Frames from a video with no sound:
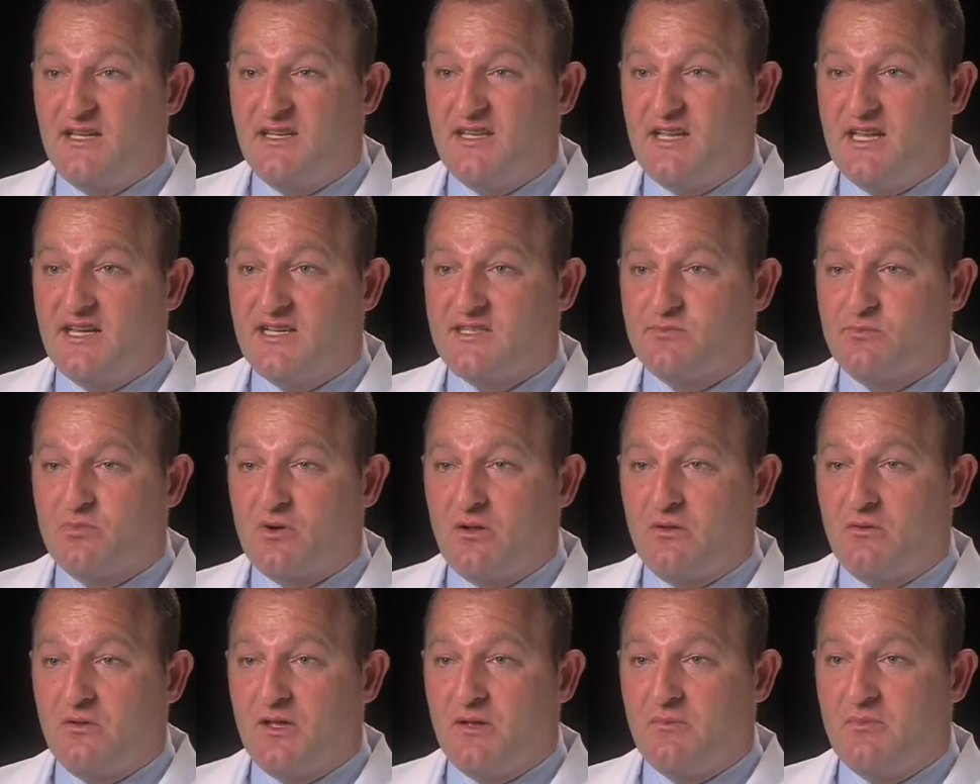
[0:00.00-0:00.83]
it takes
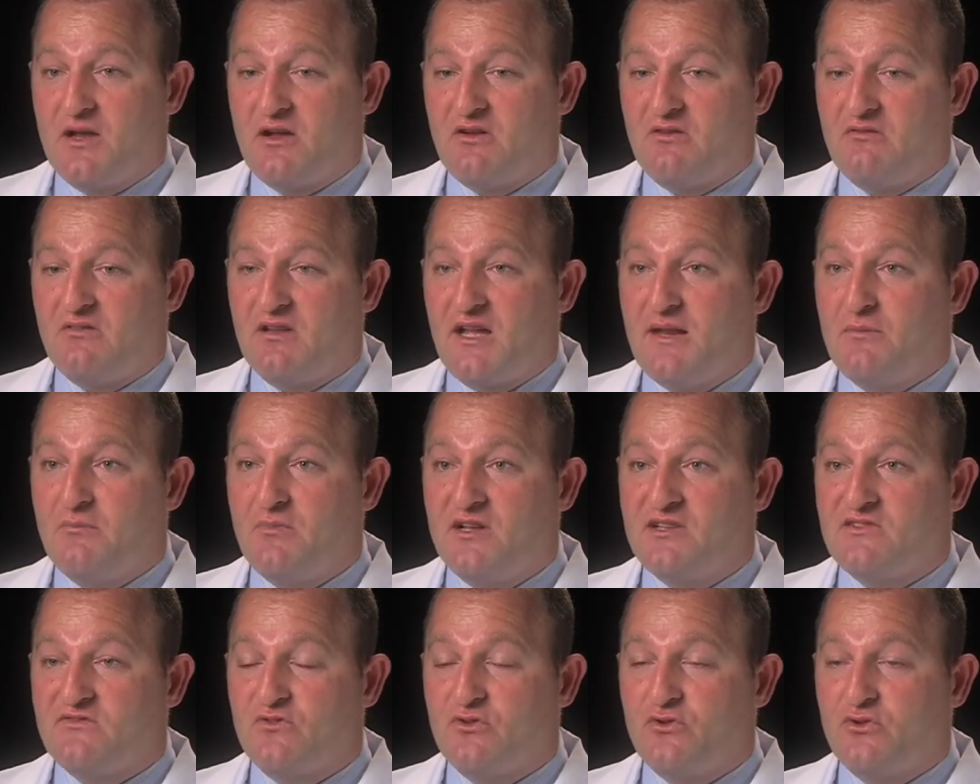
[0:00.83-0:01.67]
probably about nine
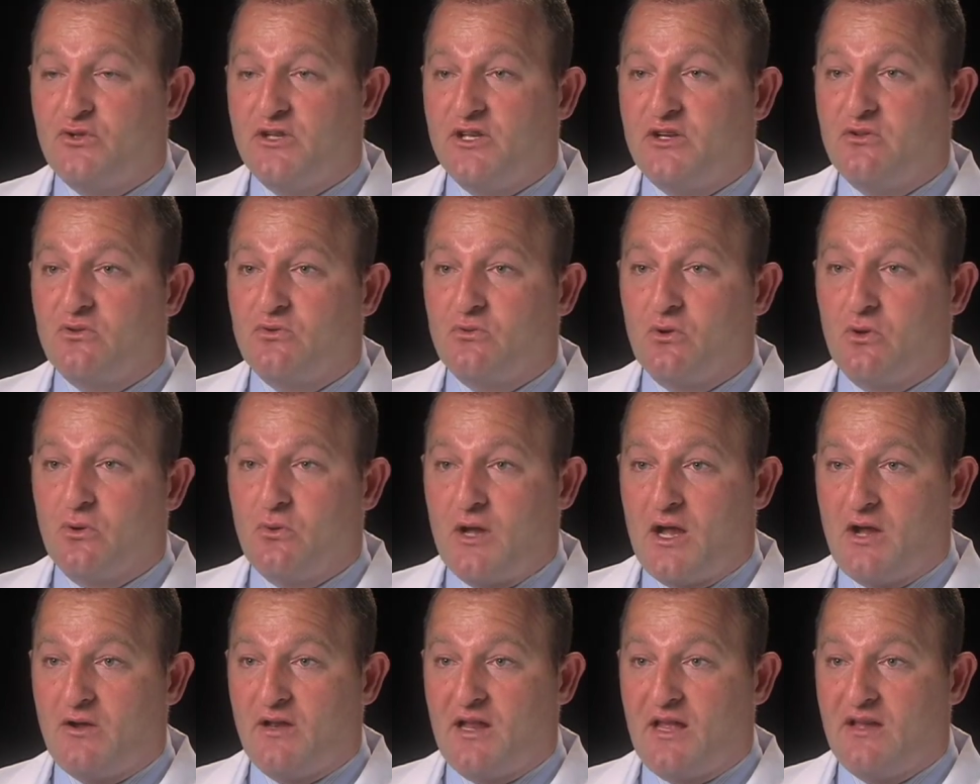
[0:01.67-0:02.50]
months for your nail to
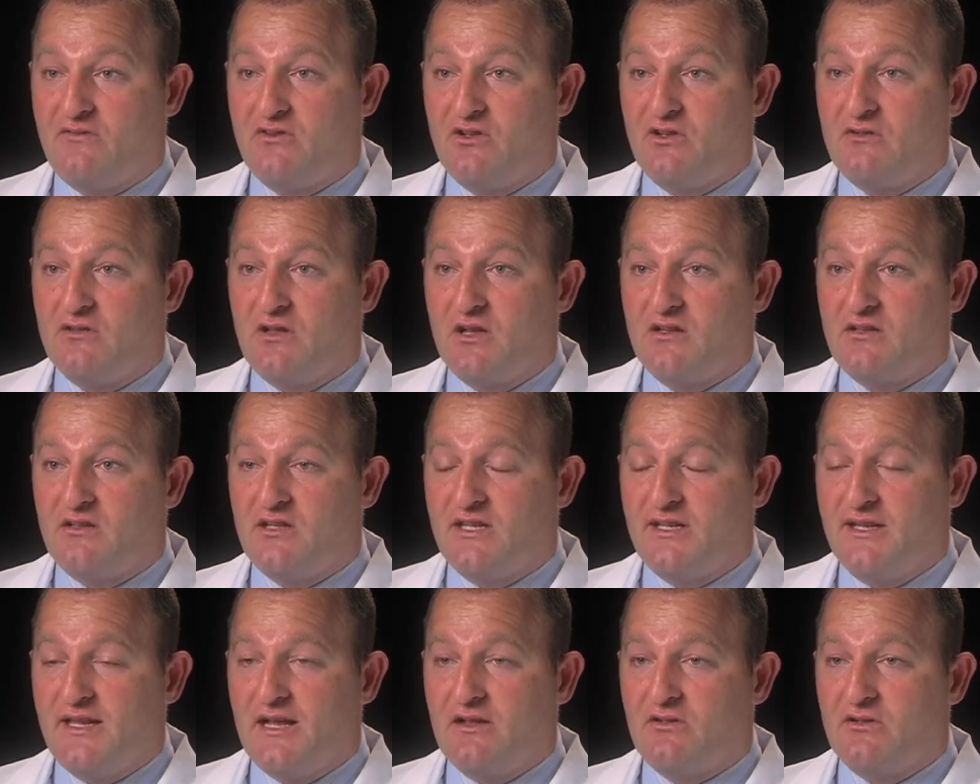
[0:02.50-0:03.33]
grow out and have a, a
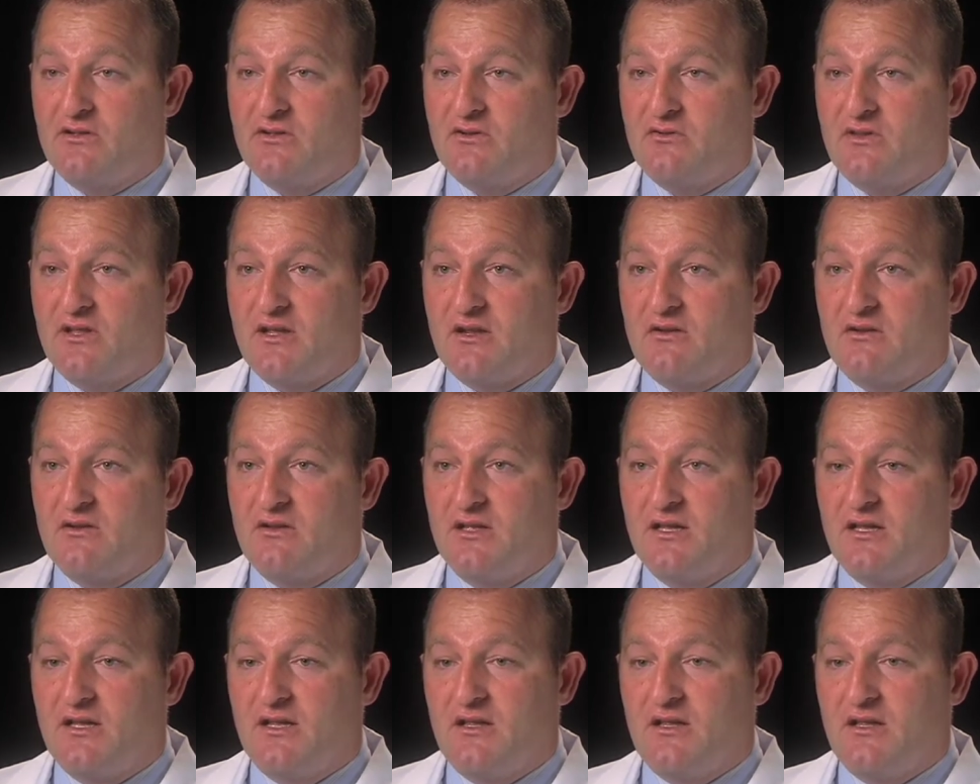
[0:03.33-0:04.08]
clean nail under there.